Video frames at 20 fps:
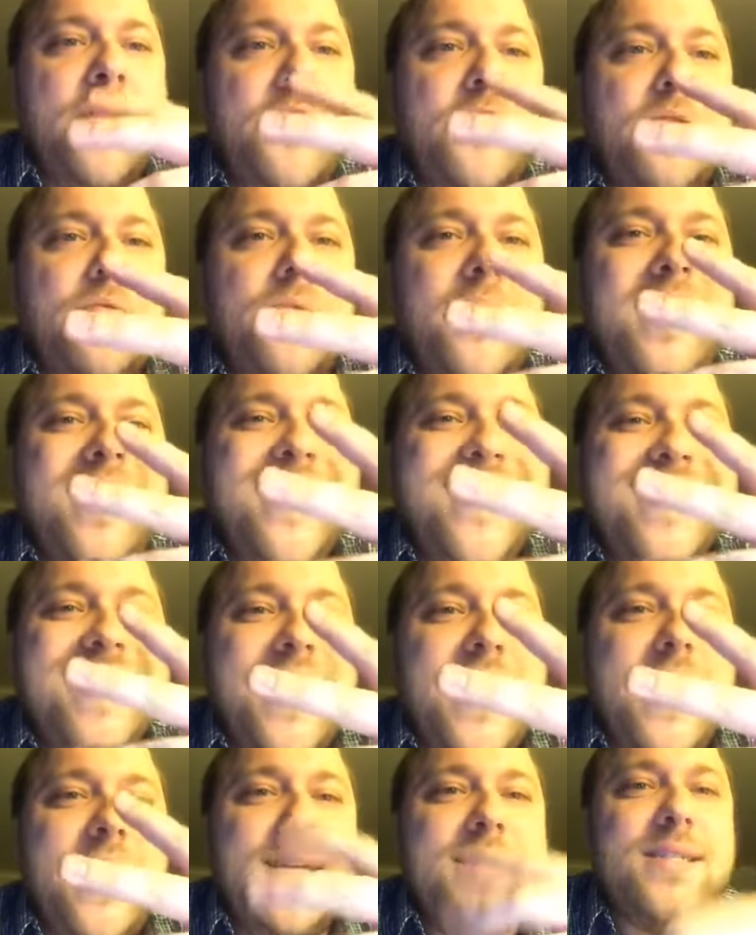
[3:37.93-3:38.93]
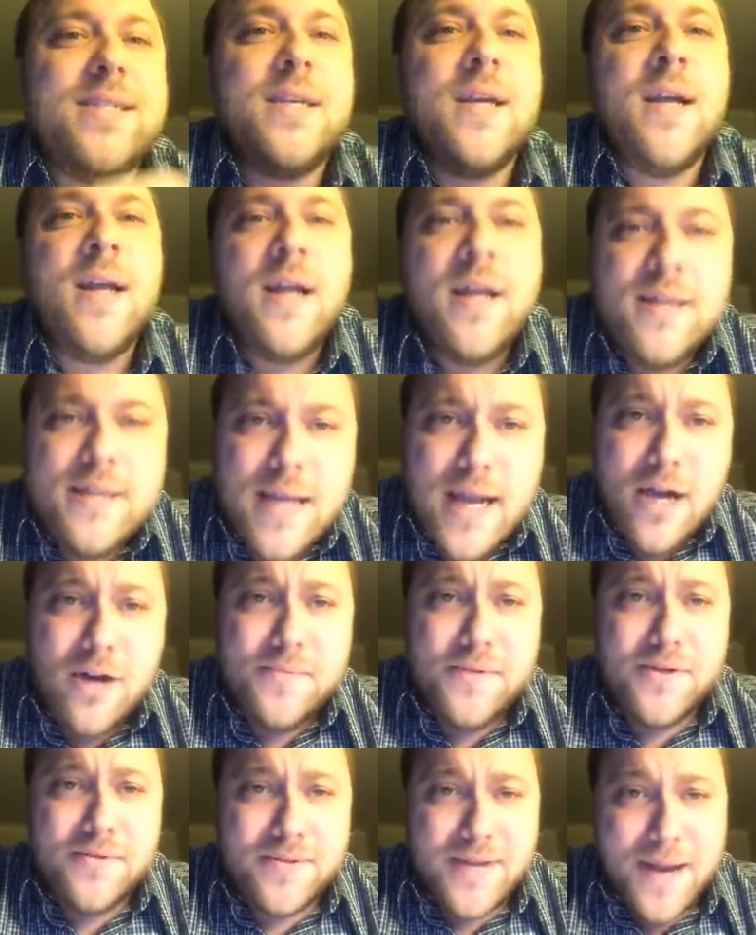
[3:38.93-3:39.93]
three things to help
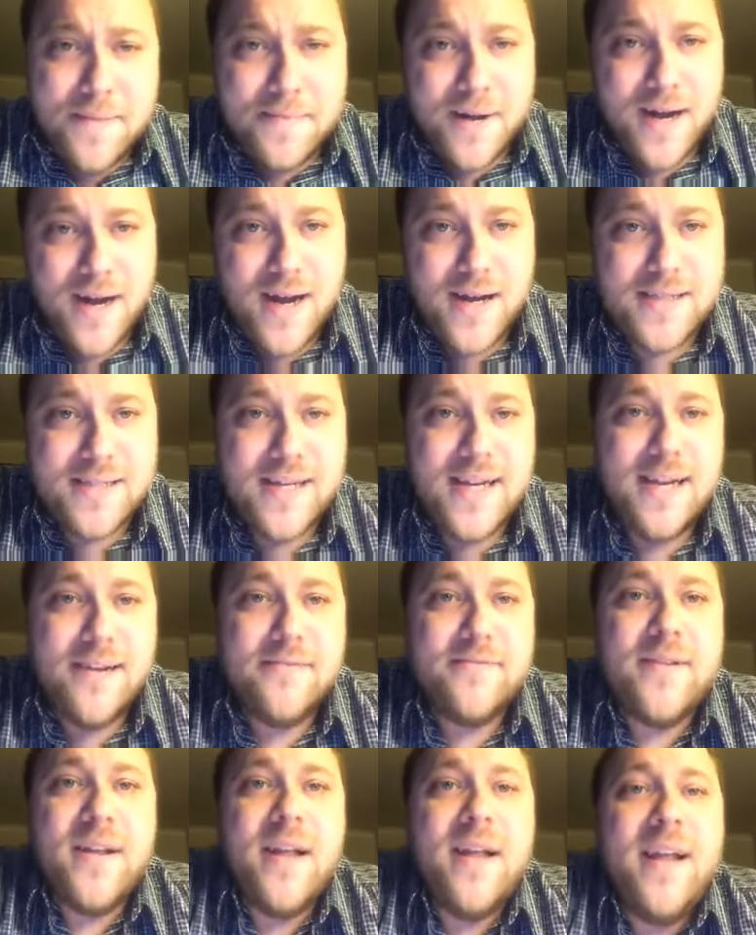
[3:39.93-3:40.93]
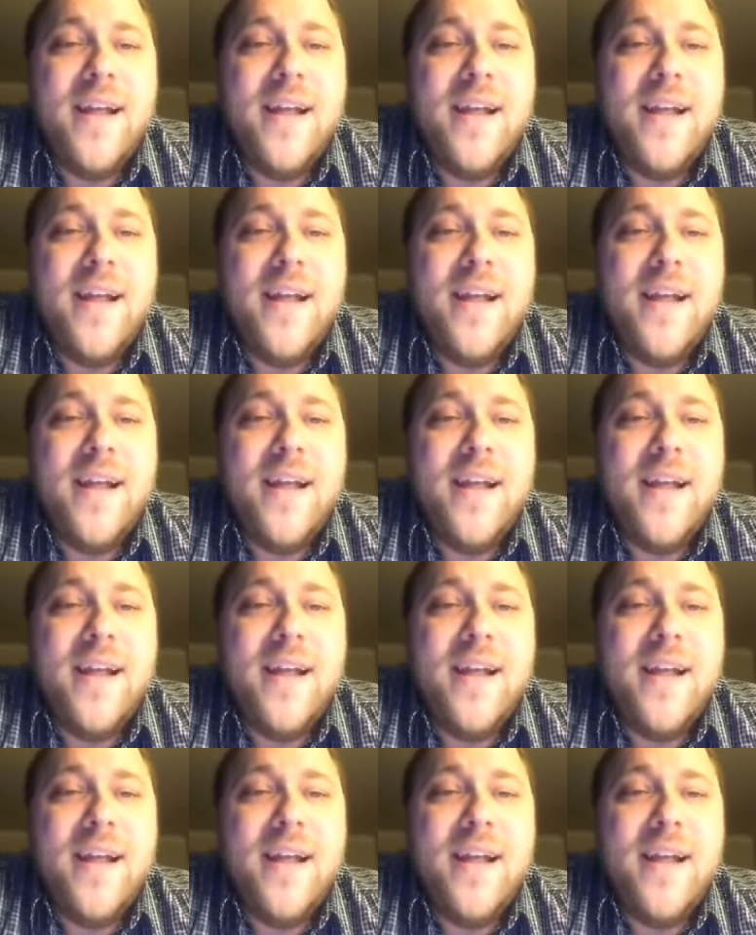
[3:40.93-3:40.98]
you stay positive